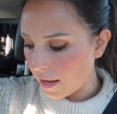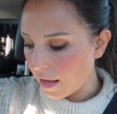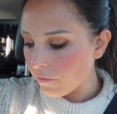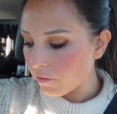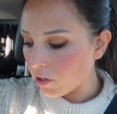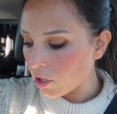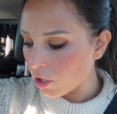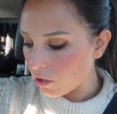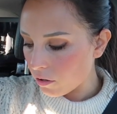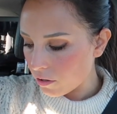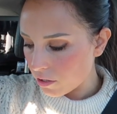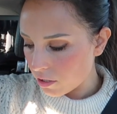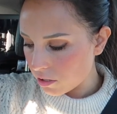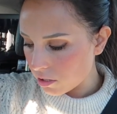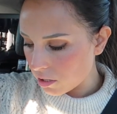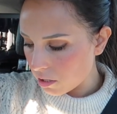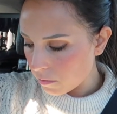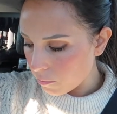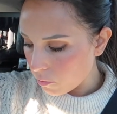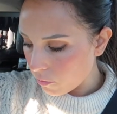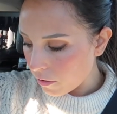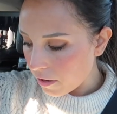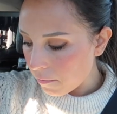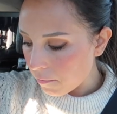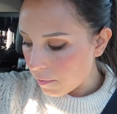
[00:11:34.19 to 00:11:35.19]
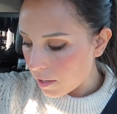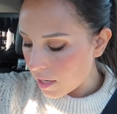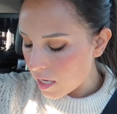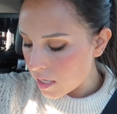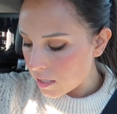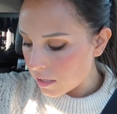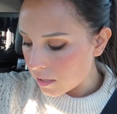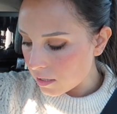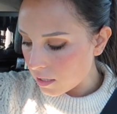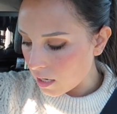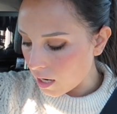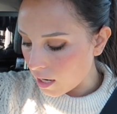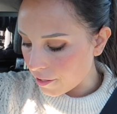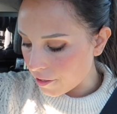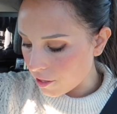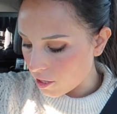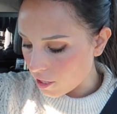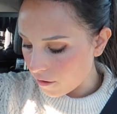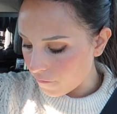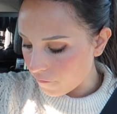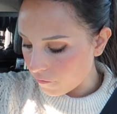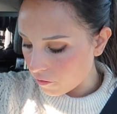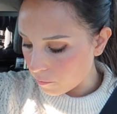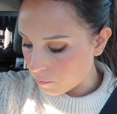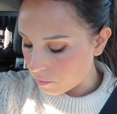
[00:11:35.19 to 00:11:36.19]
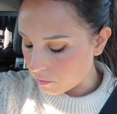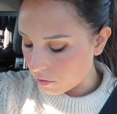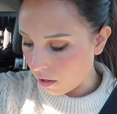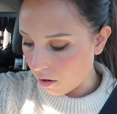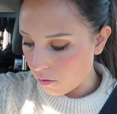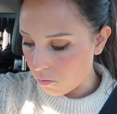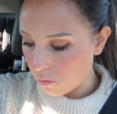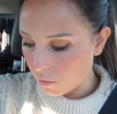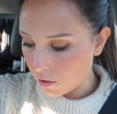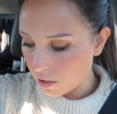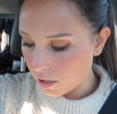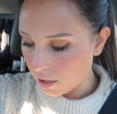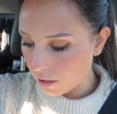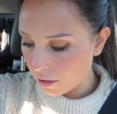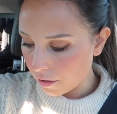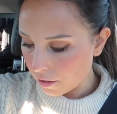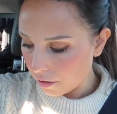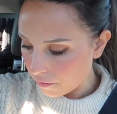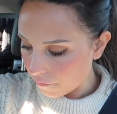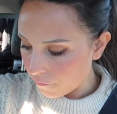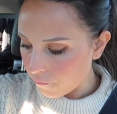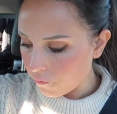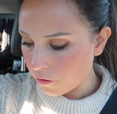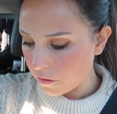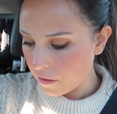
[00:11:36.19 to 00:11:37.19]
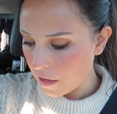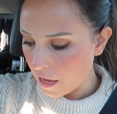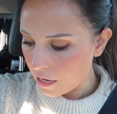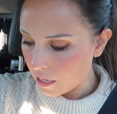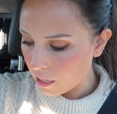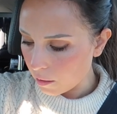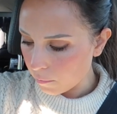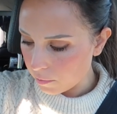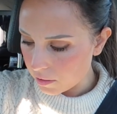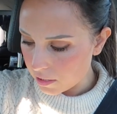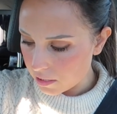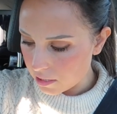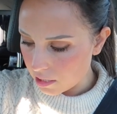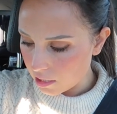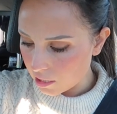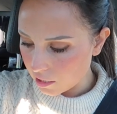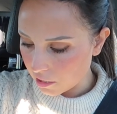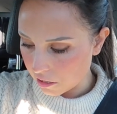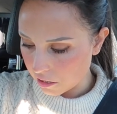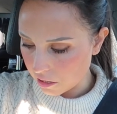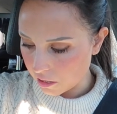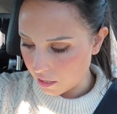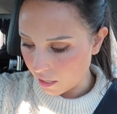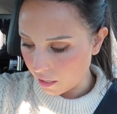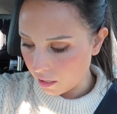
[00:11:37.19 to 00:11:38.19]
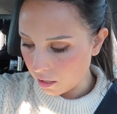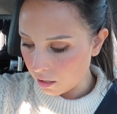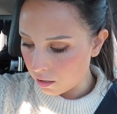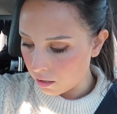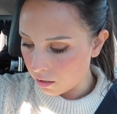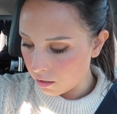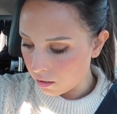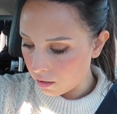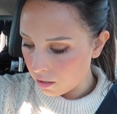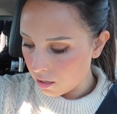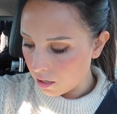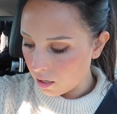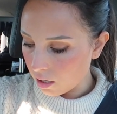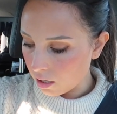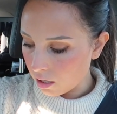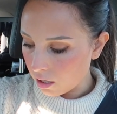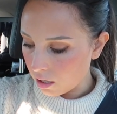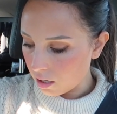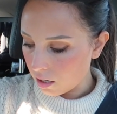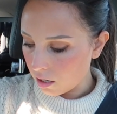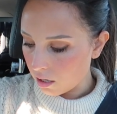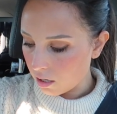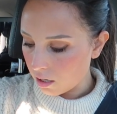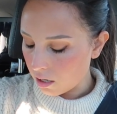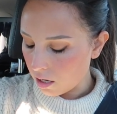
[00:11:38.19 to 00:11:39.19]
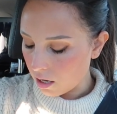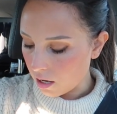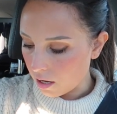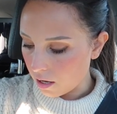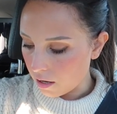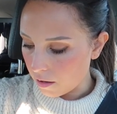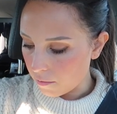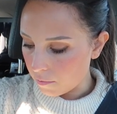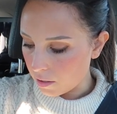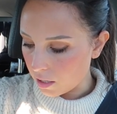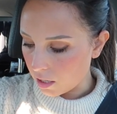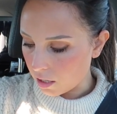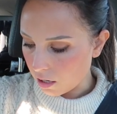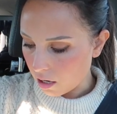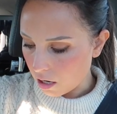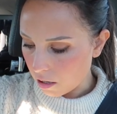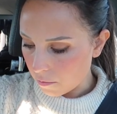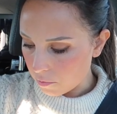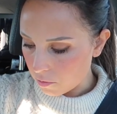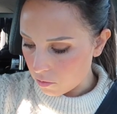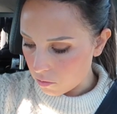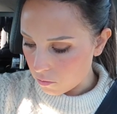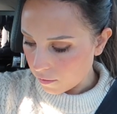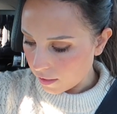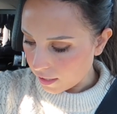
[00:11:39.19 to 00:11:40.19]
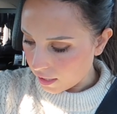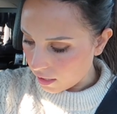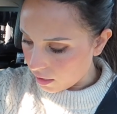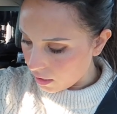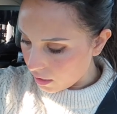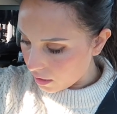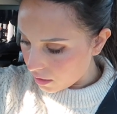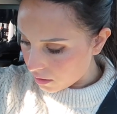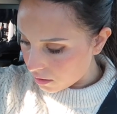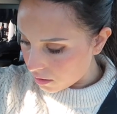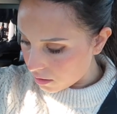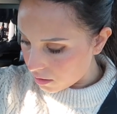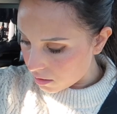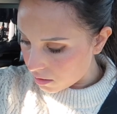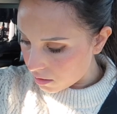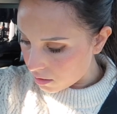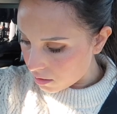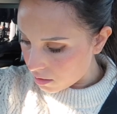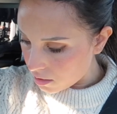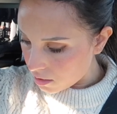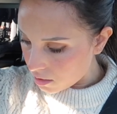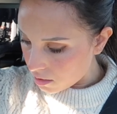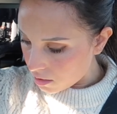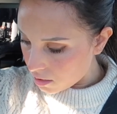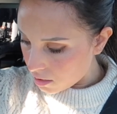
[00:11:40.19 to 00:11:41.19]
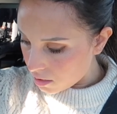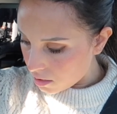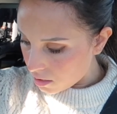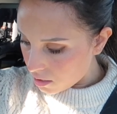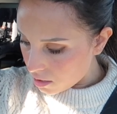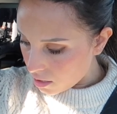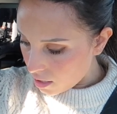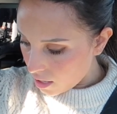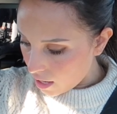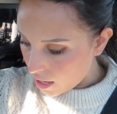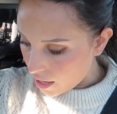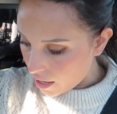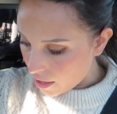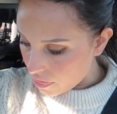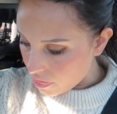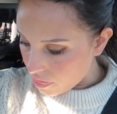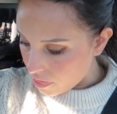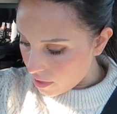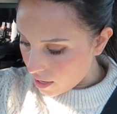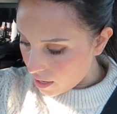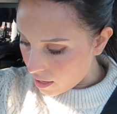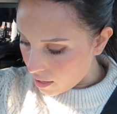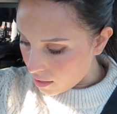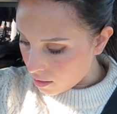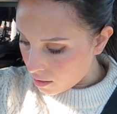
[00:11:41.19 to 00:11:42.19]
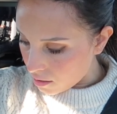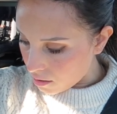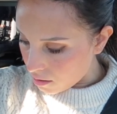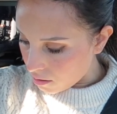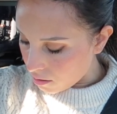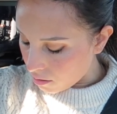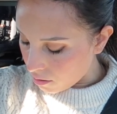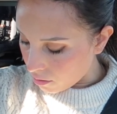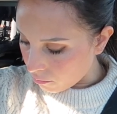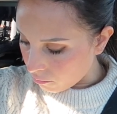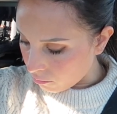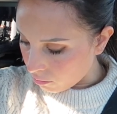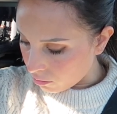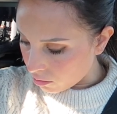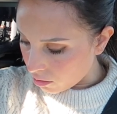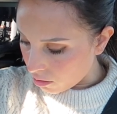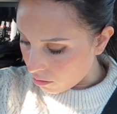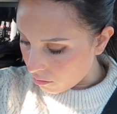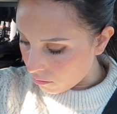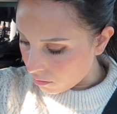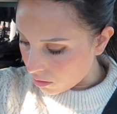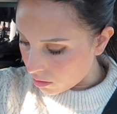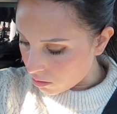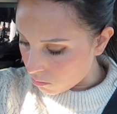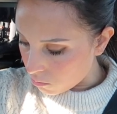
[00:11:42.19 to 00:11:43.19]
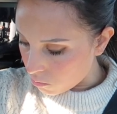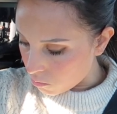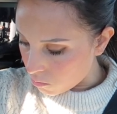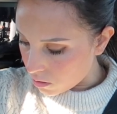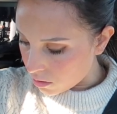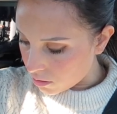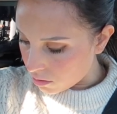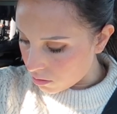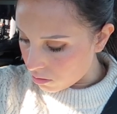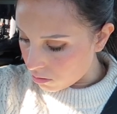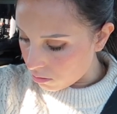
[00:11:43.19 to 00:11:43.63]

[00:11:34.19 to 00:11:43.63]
a nurse appointment, I think, for blood work for the NIPT, I think, in a couple weeks. And then, that's 3